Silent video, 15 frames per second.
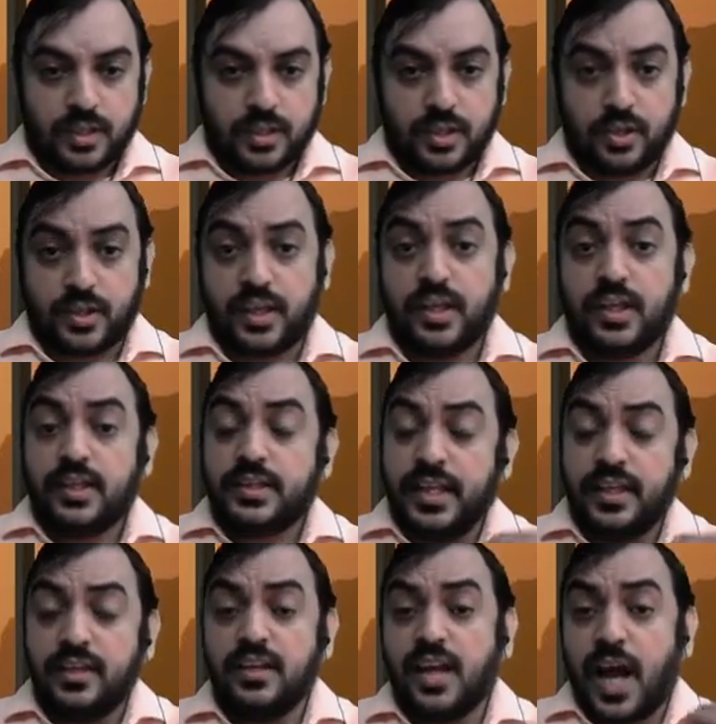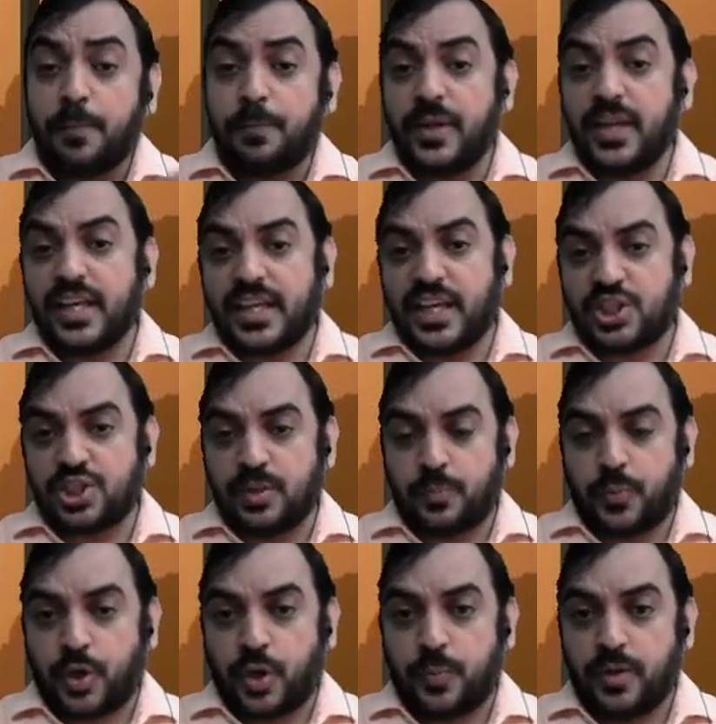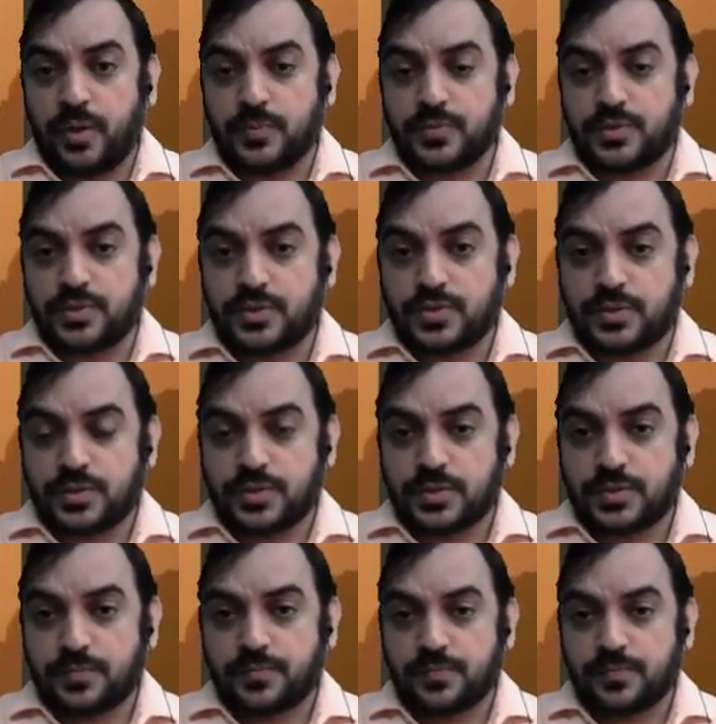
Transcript: Okay, then application problems.